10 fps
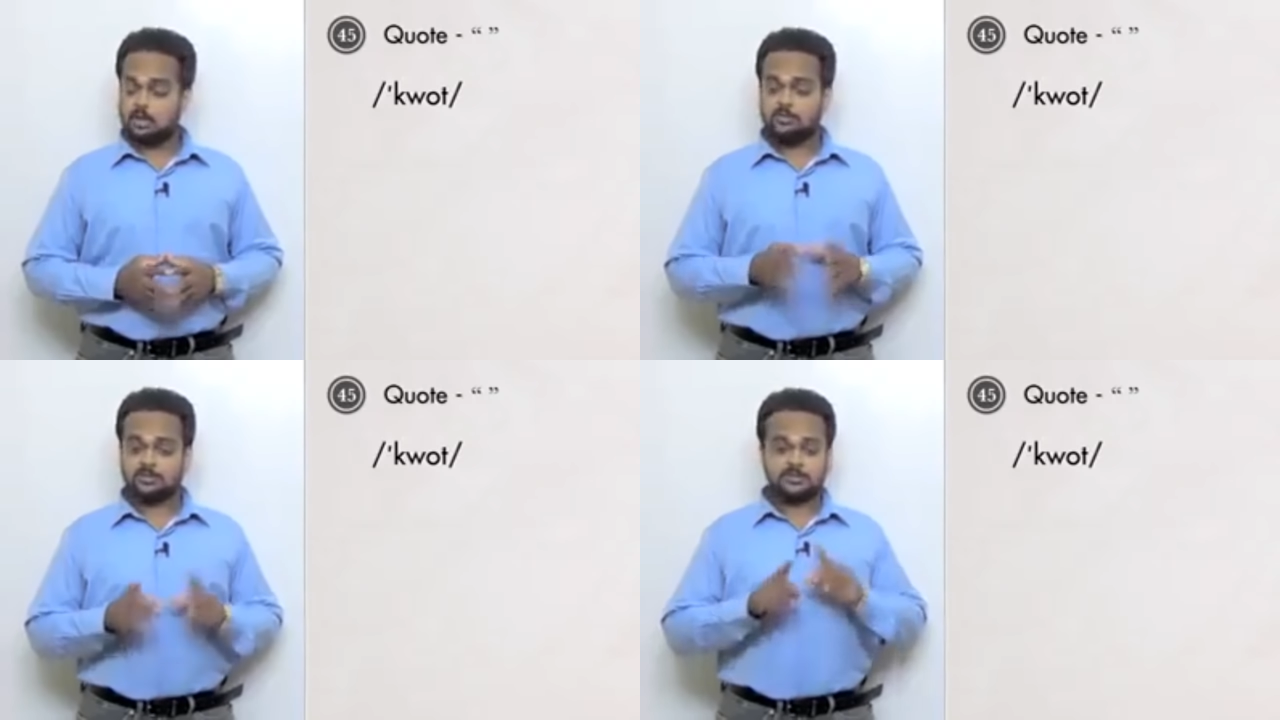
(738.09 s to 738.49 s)

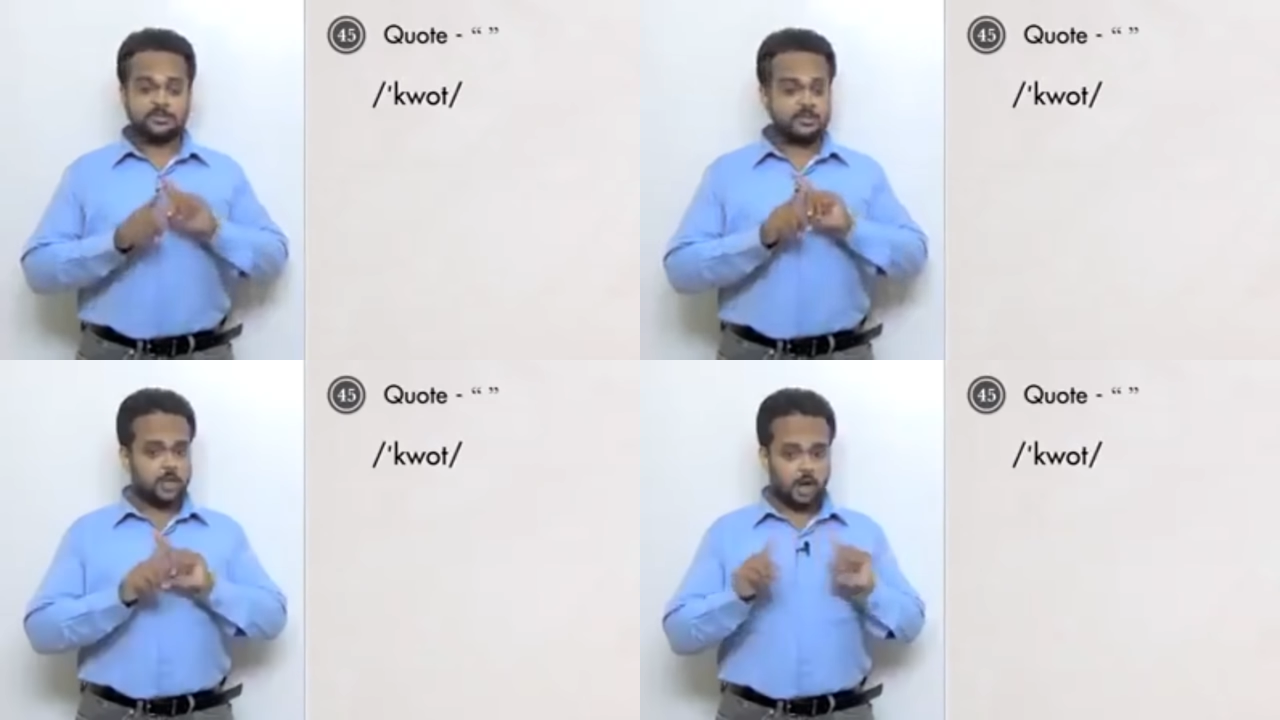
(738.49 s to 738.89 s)
This
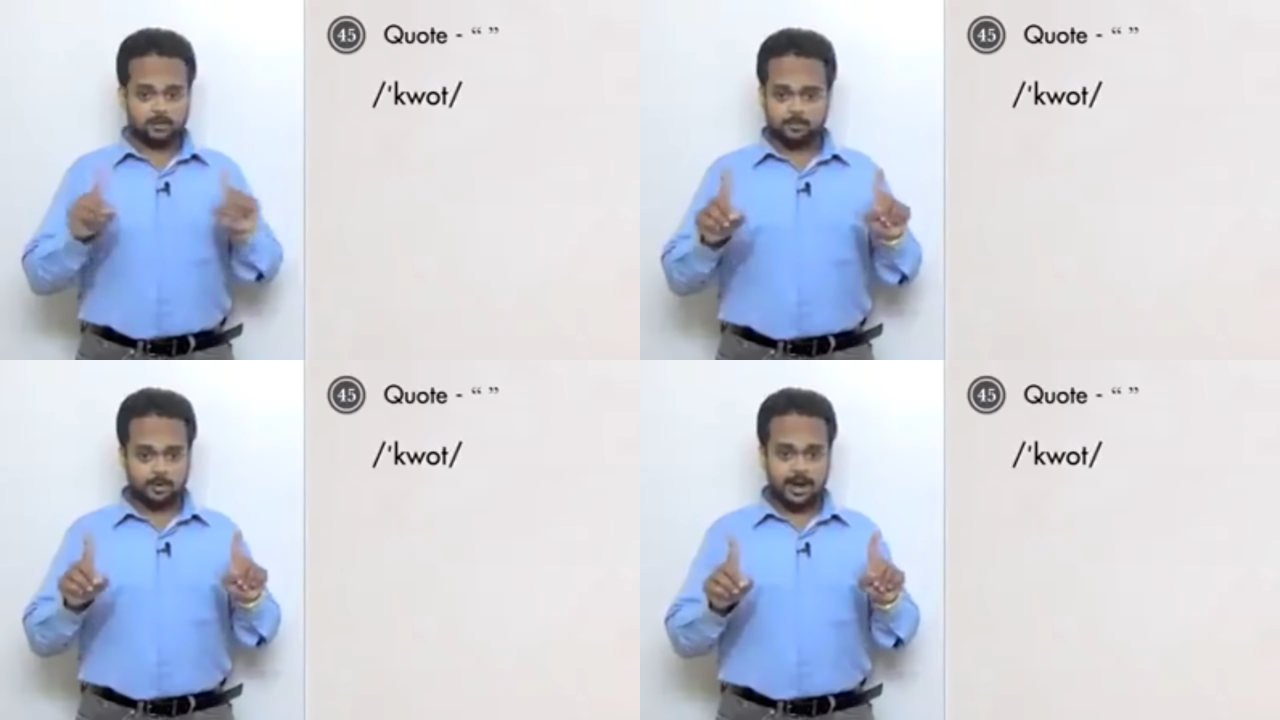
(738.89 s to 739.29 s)
is
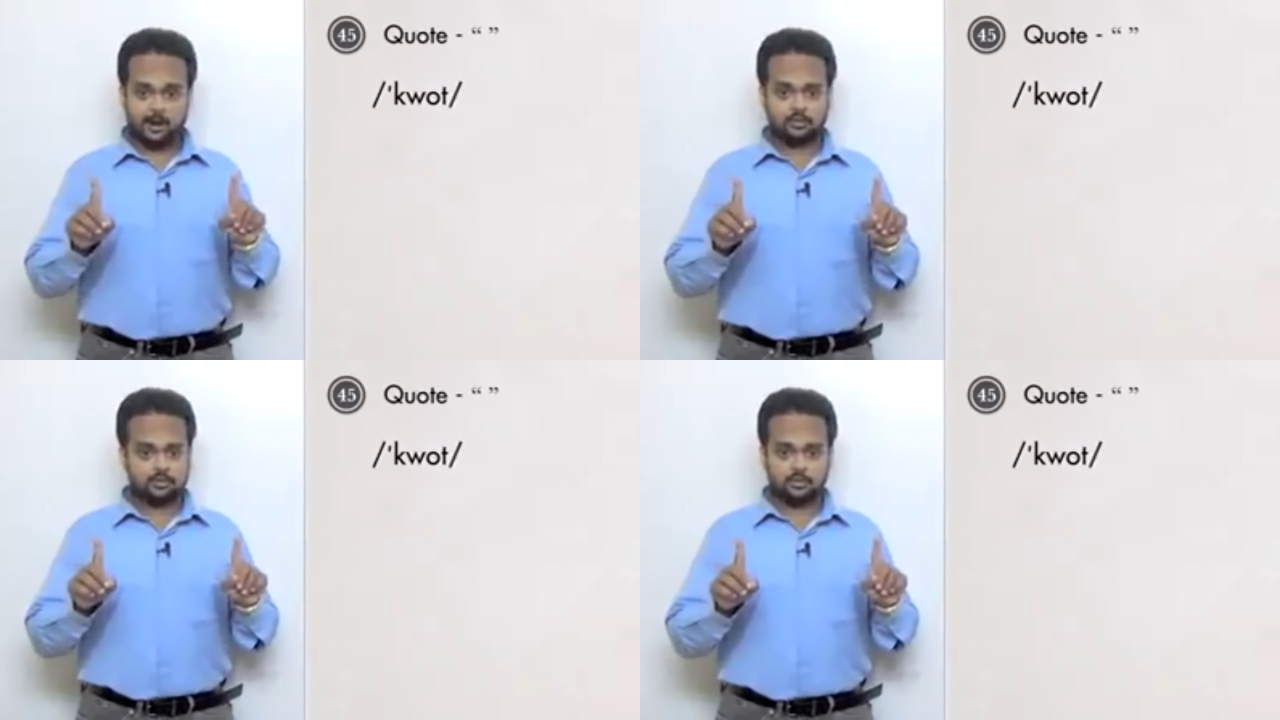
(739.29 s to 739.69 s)
not
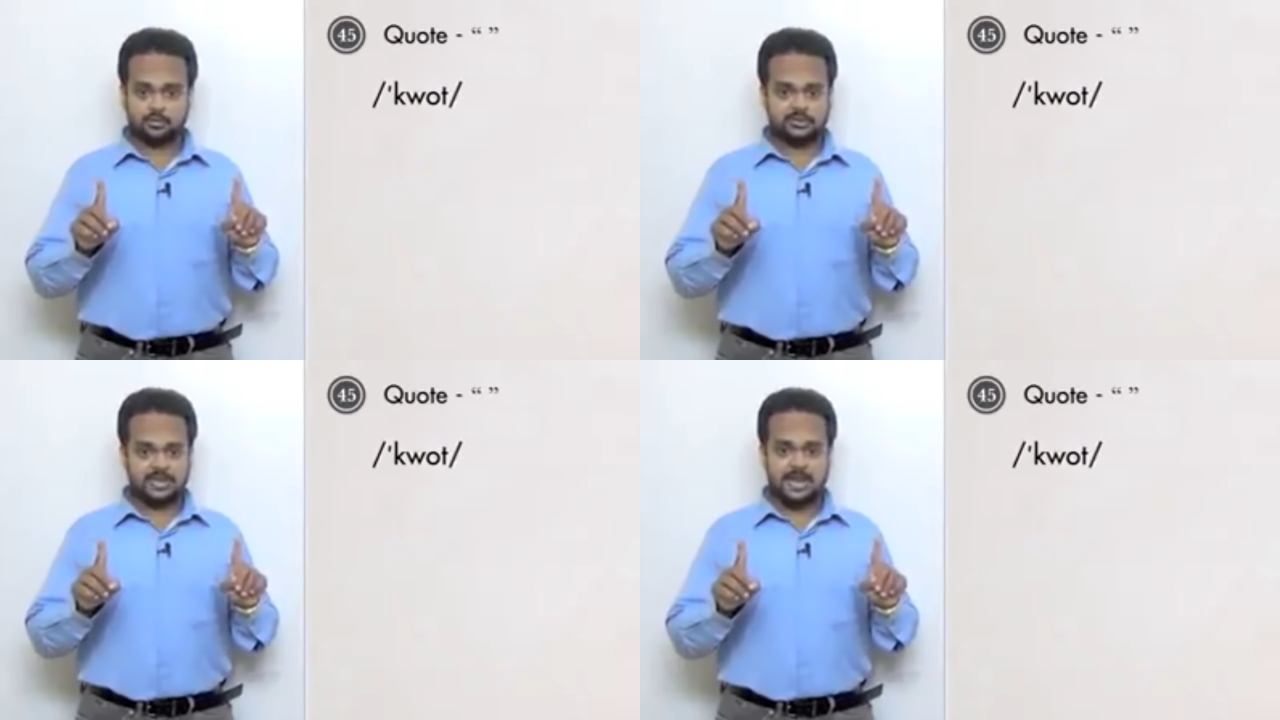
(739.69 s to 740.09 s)
pronounced
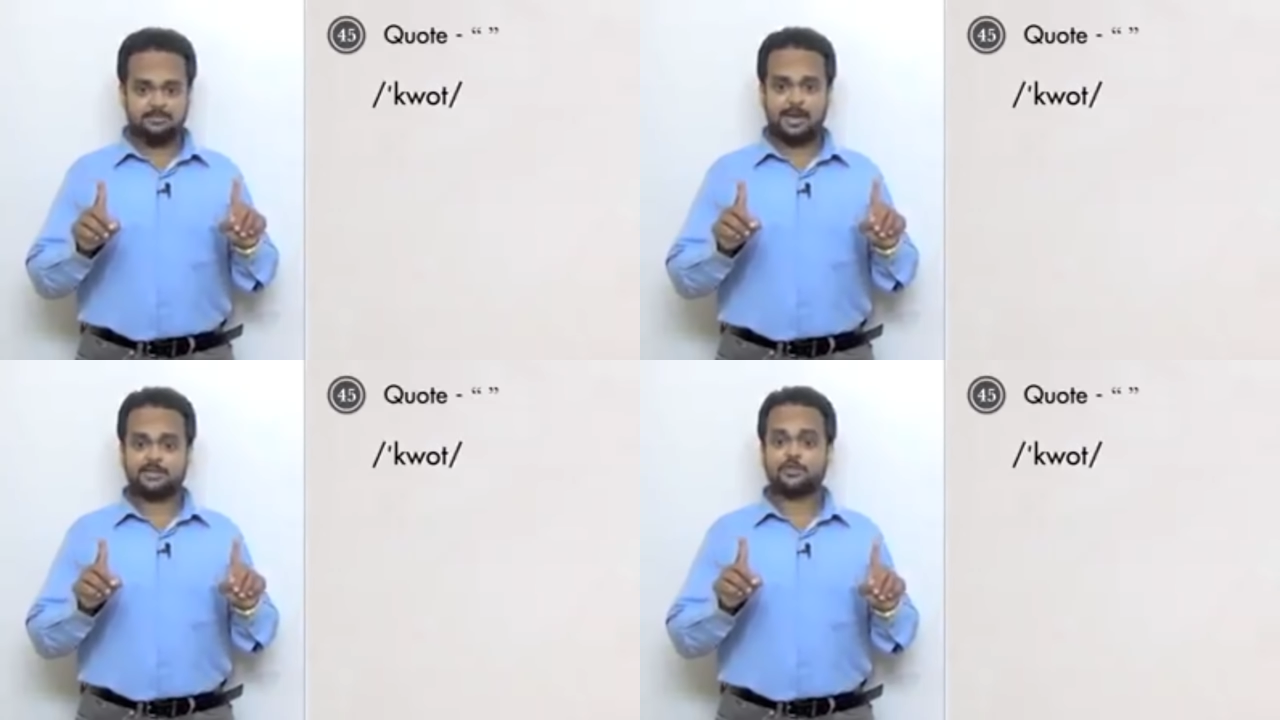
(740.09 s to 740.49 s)
the
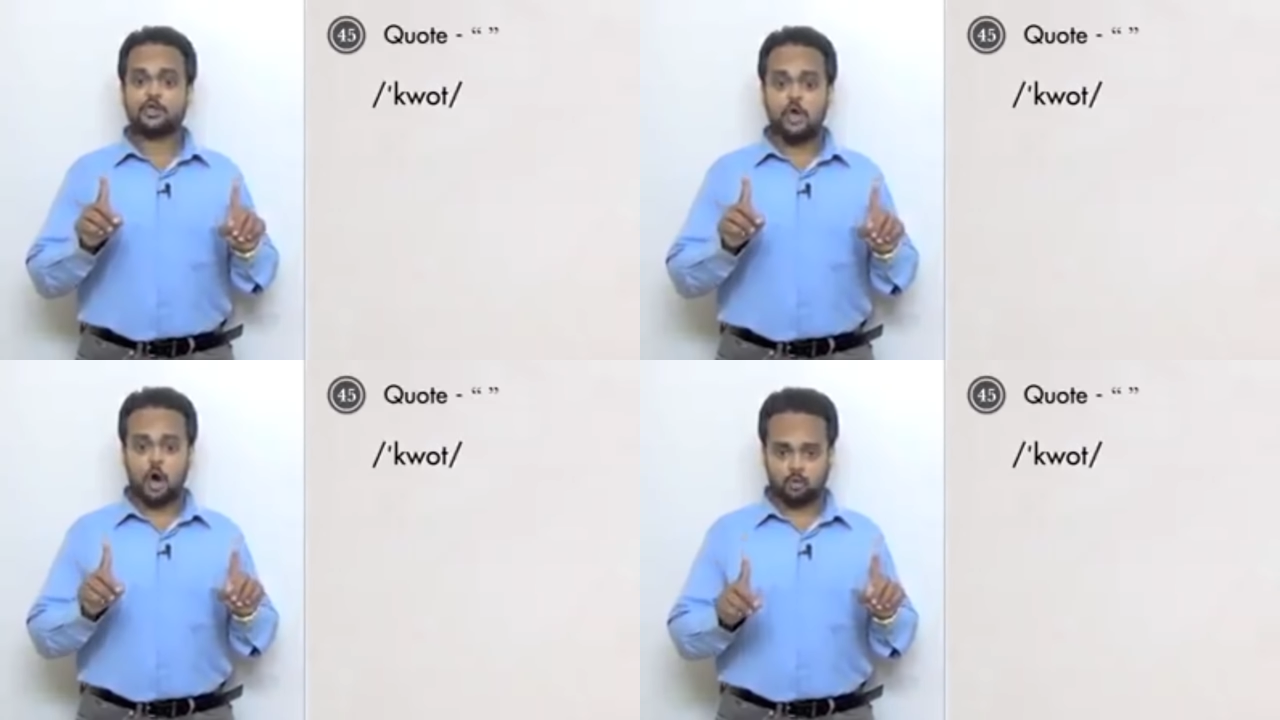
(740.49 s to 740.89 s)
same as
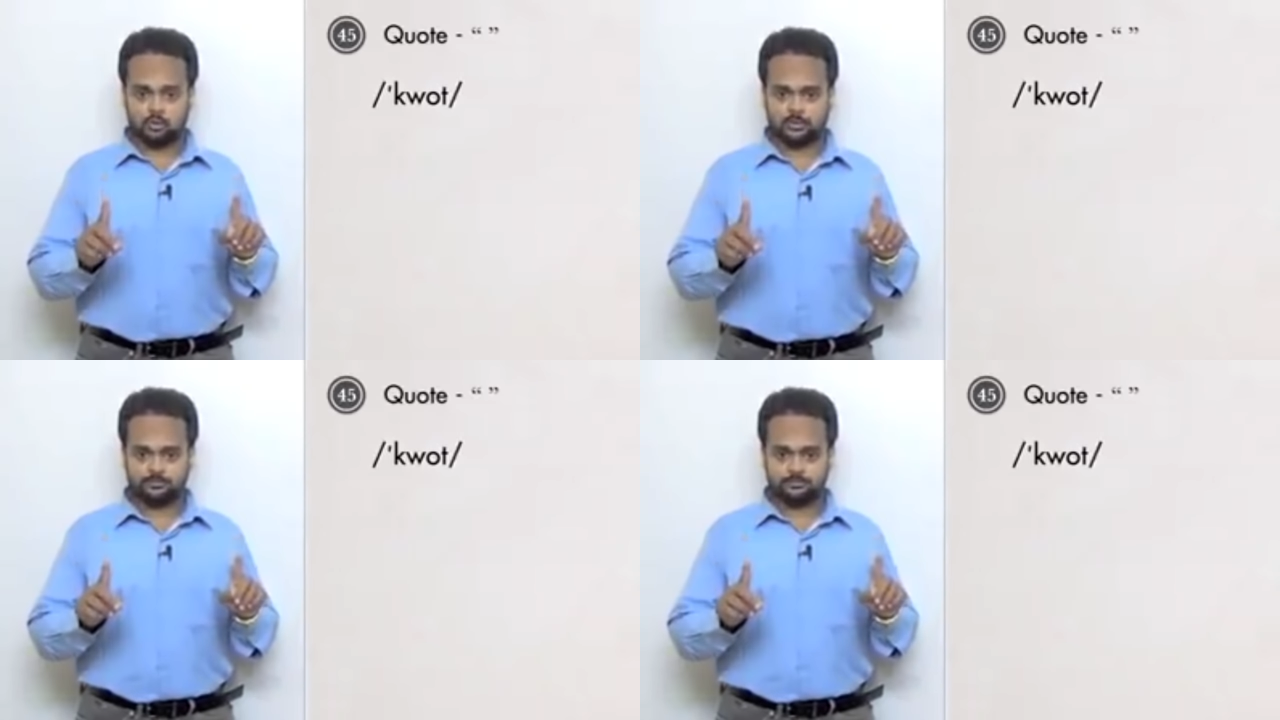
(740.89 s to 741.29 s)
coat.